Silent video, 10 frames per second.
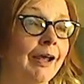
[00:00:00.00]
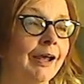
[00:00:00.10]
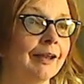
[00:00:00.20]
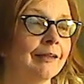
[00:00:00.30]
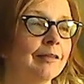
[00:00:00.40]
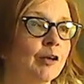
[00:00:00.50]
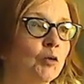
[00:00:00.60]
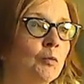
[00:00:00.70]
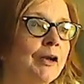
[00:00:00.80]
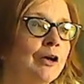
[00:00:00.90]
And I think
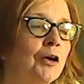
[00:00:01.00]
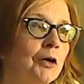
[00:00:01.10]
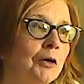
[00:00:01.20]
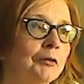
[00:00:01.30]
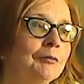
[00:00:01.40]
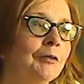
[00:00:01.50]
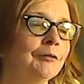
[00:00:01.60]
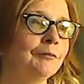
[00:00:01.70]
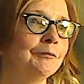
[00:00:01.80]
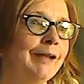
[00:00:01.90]
we all
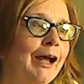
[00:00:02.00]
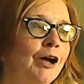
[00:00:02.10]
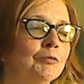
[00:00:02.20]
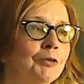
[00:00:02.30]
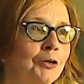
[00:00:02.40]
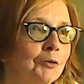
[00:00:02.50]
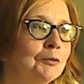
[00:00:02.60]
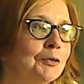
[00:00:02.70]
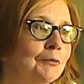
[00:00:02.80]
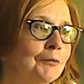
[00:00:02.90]
now know